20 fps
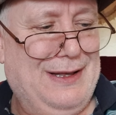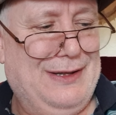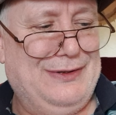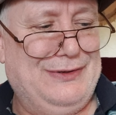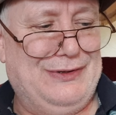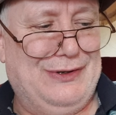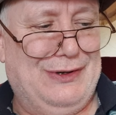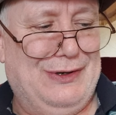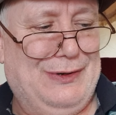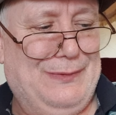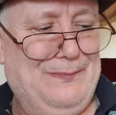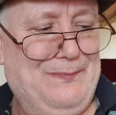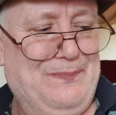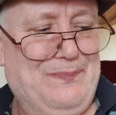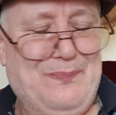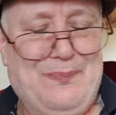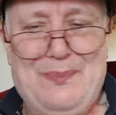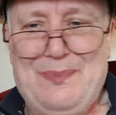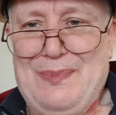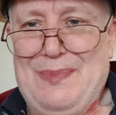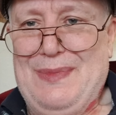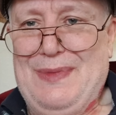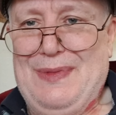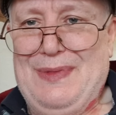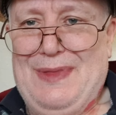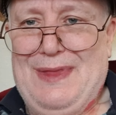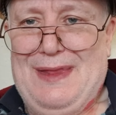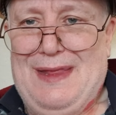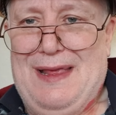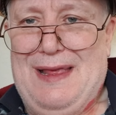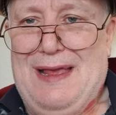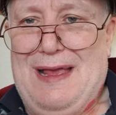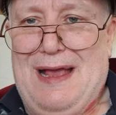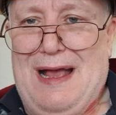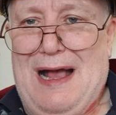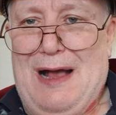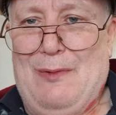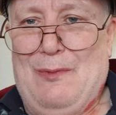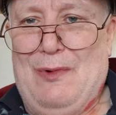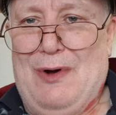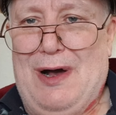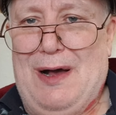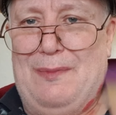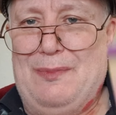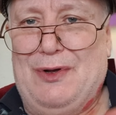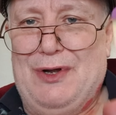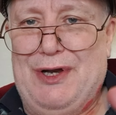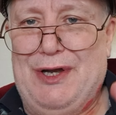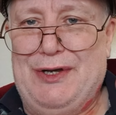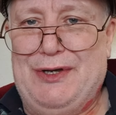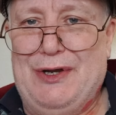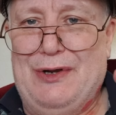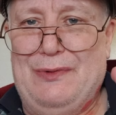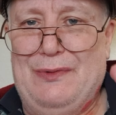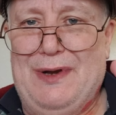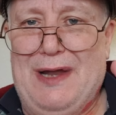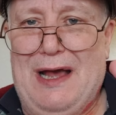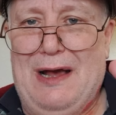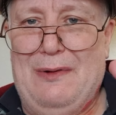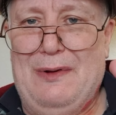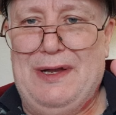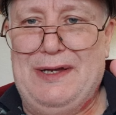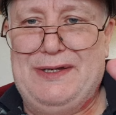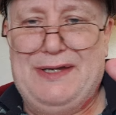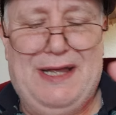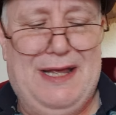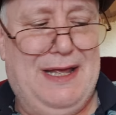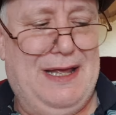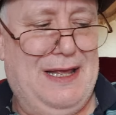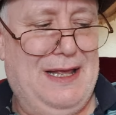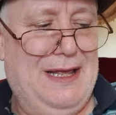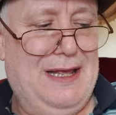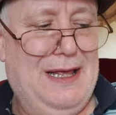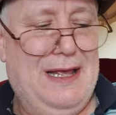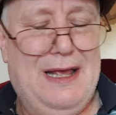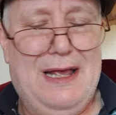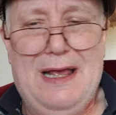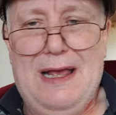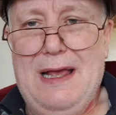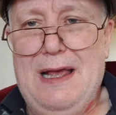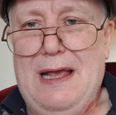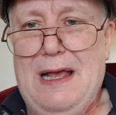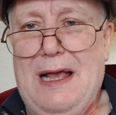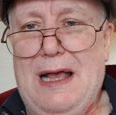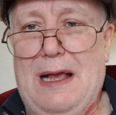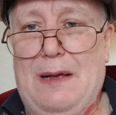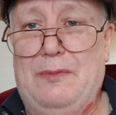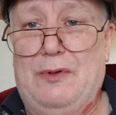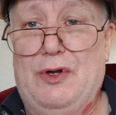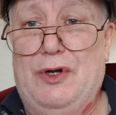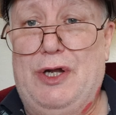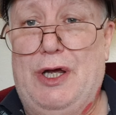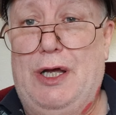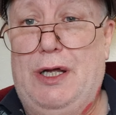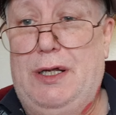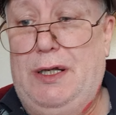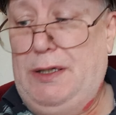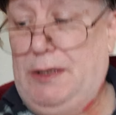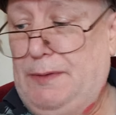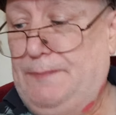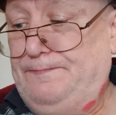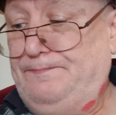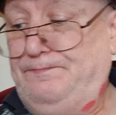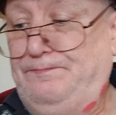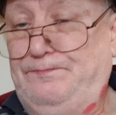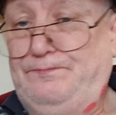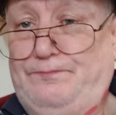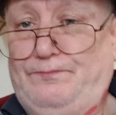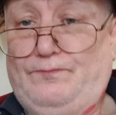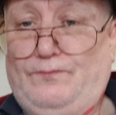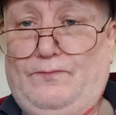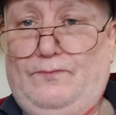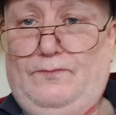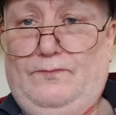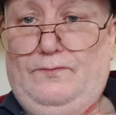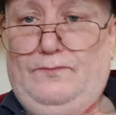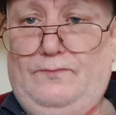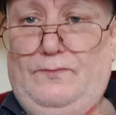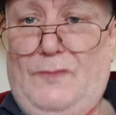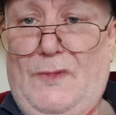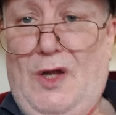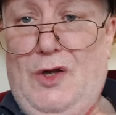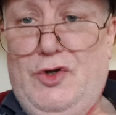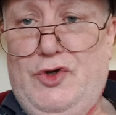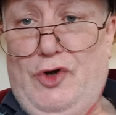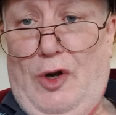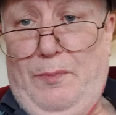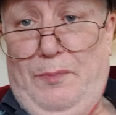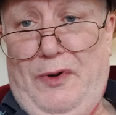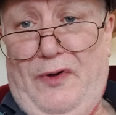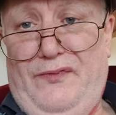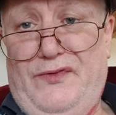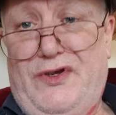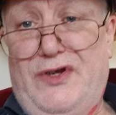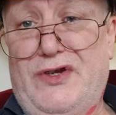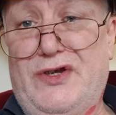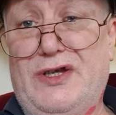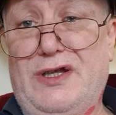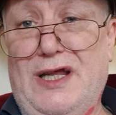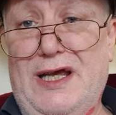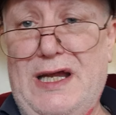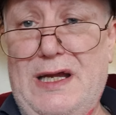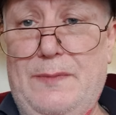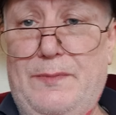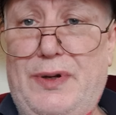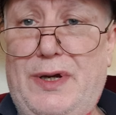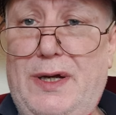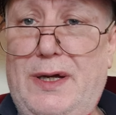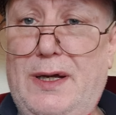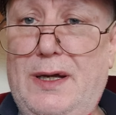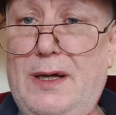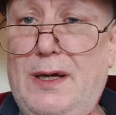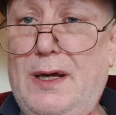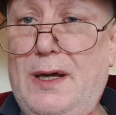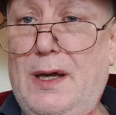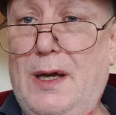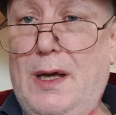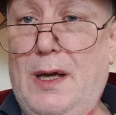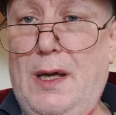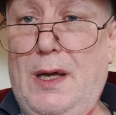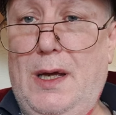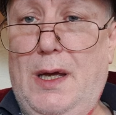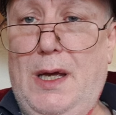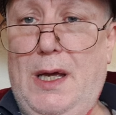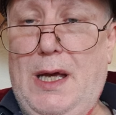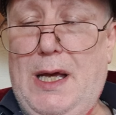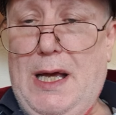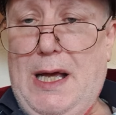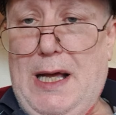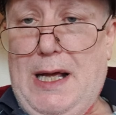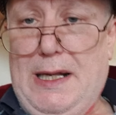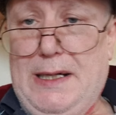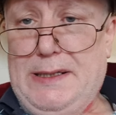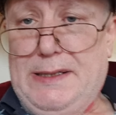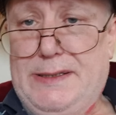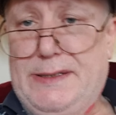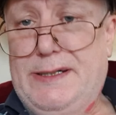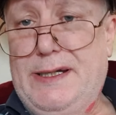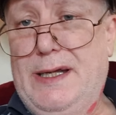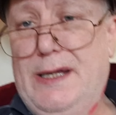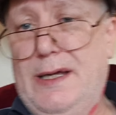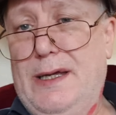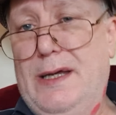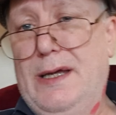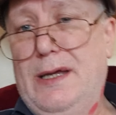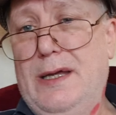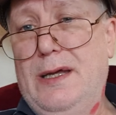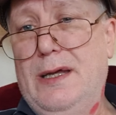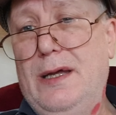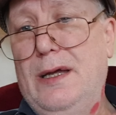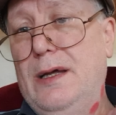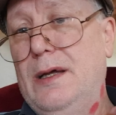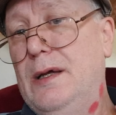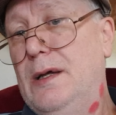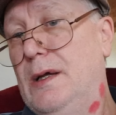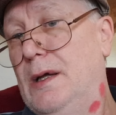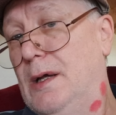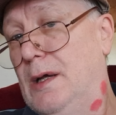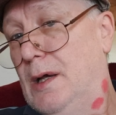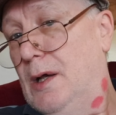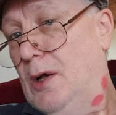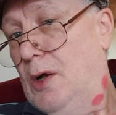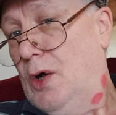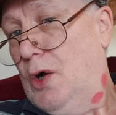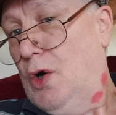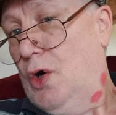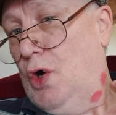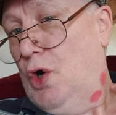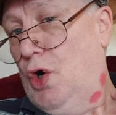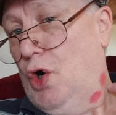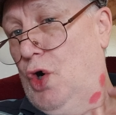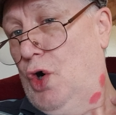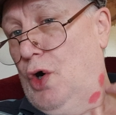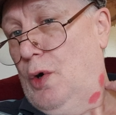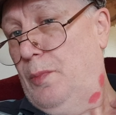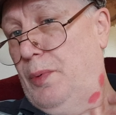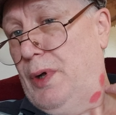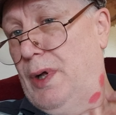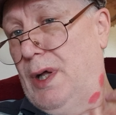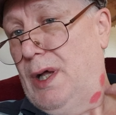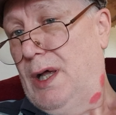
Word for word: so what I'm going to do now is I'm going to drop off to sleep and uh, hope